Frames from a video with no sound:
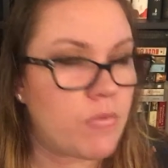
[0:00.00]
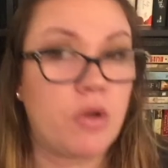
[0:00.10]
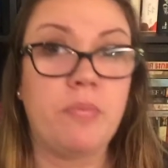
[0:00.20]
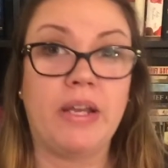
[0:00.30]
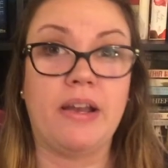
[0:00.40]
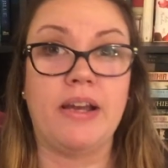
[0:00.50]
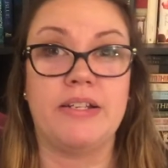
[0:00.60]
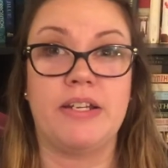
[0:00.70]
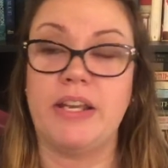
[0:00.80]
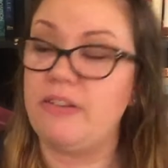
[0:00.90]
Oh my
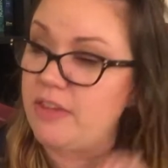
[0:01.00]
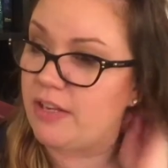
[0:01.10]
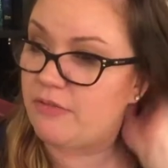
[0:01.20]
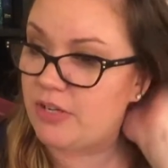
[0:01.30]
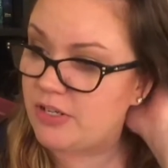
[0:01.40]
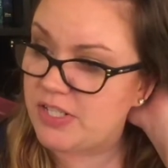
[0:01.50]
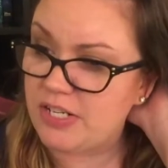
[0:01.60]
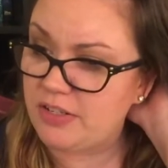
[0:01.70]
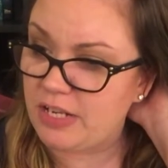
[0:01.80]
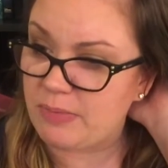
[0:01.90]
gosh, I can't think of what her
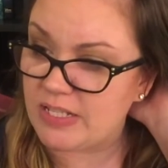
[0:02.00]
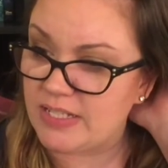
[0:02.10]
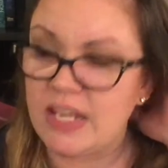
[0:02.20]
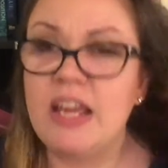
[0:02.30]
channel name is.